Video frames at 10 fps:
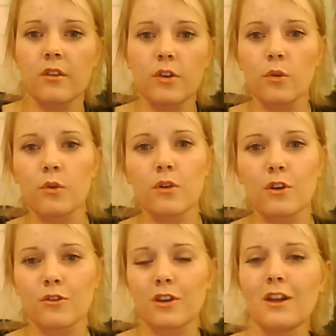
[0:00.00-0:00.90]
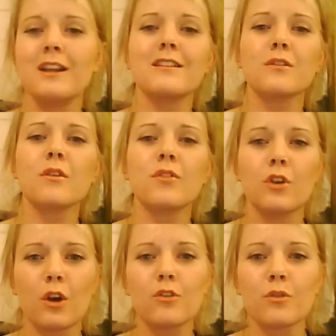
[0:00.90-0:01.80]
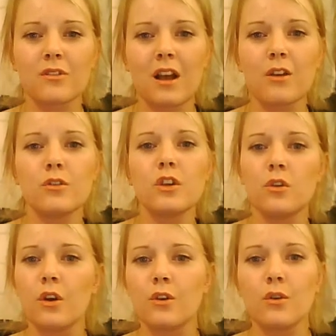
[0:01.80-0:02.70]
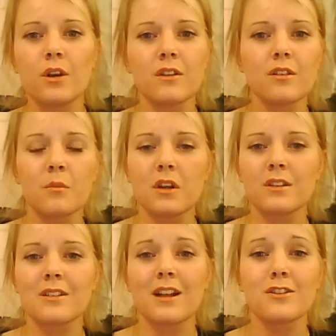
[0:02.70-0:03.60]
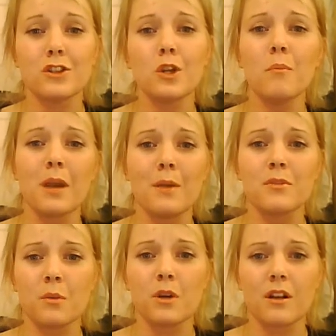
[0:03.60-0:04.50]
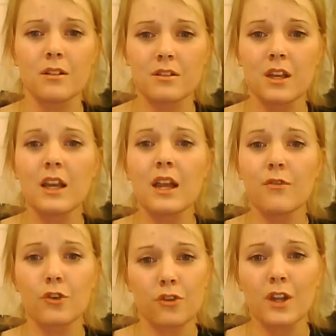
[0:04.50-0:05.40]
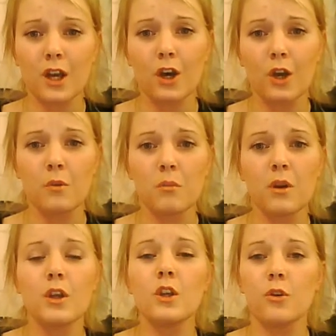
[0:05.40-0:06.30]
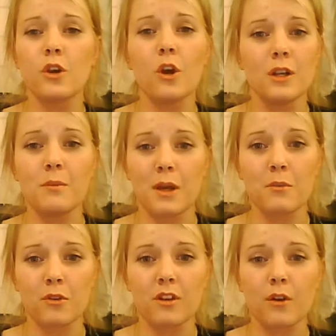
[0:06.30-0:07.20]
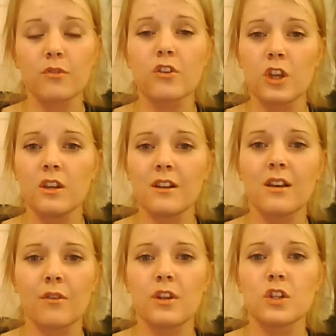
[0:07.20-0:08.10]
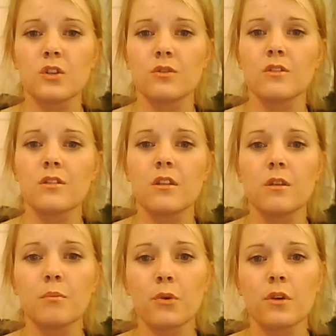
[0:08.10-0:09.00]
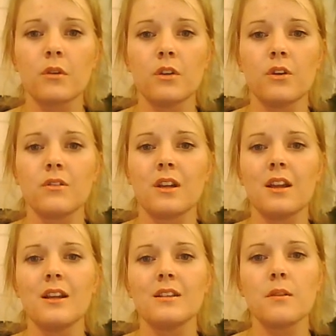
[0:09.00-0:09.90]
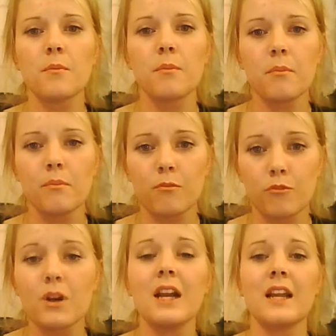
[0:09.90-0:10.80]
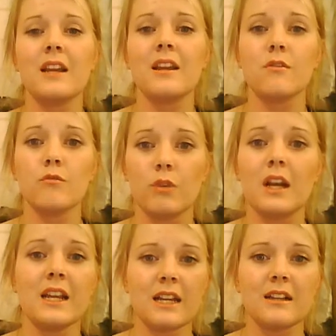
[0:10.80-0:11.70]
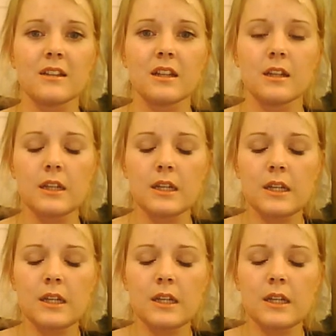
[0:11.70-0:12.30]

If you're at least if you go to a salon, you're in someone else's hands and you can blame someone else. If you're doing it at home, you can only blame yourself. So you need to have the assurance that the product you're using is really, really easy.